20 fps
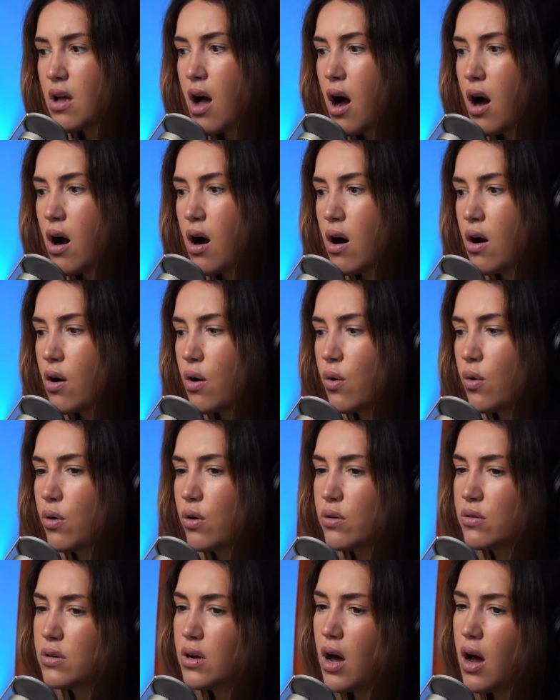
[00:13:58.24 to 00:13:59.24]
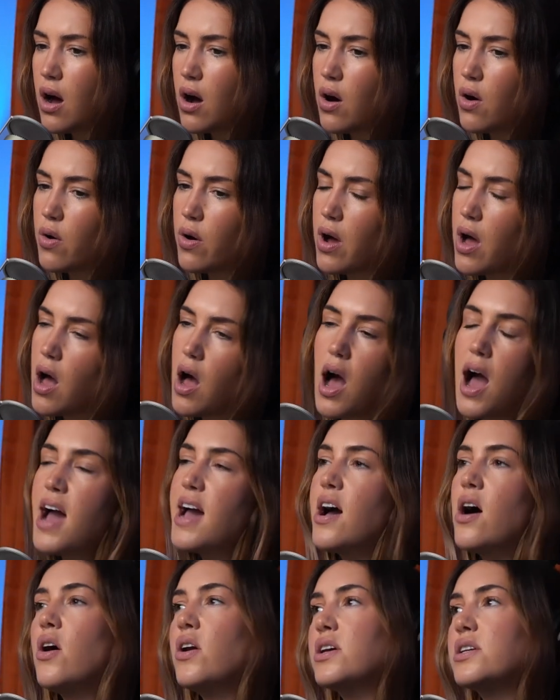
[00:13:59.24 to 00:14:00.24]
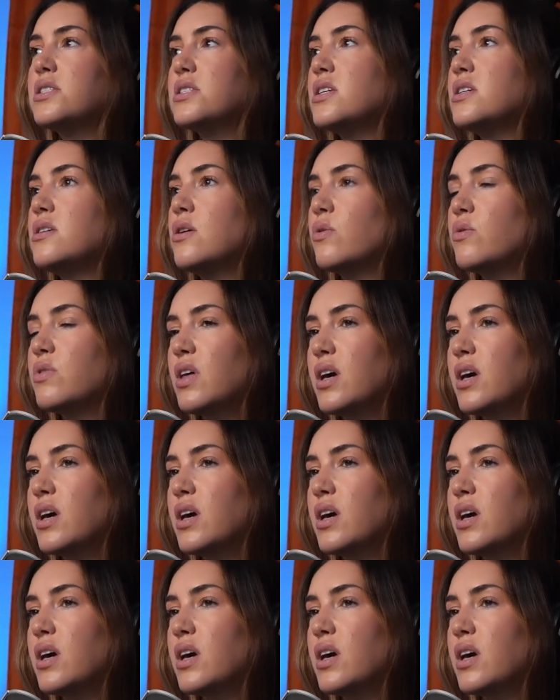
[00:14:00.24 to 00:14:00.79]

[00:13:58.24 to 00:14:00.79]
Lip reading: No. I honestly don't